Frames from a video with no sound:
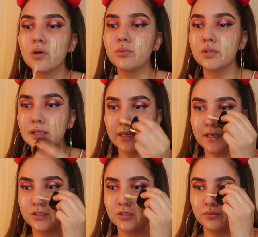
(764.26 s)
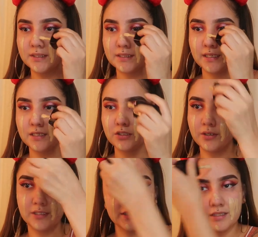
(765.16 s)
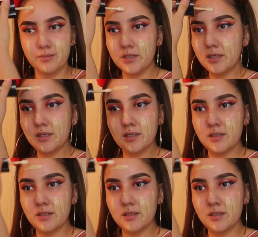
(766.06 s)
I really like dewy skin during the summer.